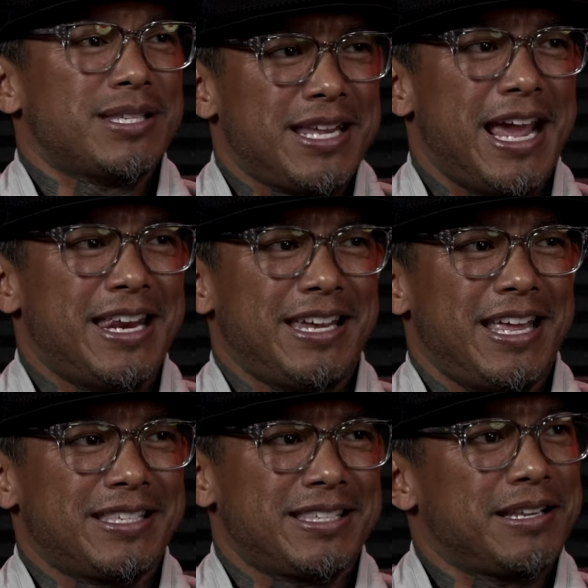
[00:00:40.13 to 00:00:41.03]
stand
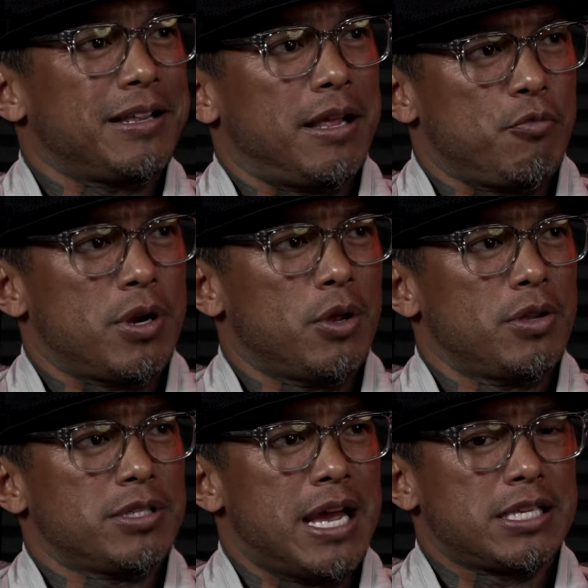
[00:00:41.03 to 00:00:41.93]
against one of
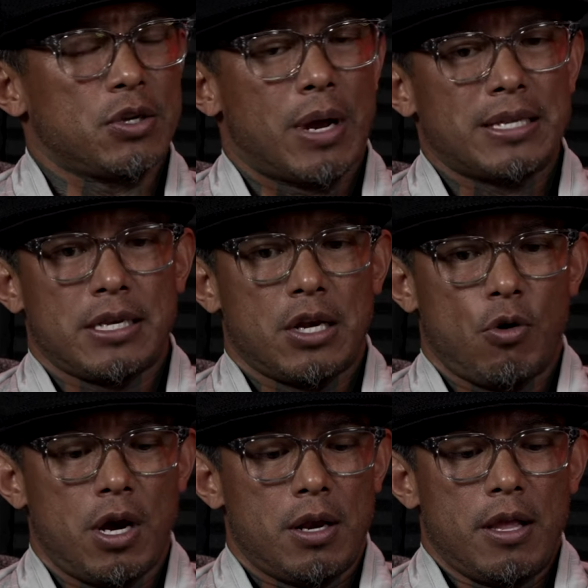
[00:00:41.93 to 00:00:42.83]
those guys. So I said, you know
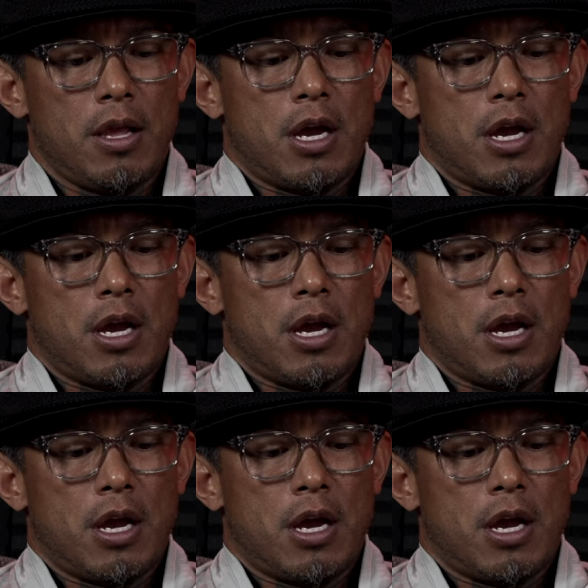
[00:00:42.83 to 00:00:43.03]
what?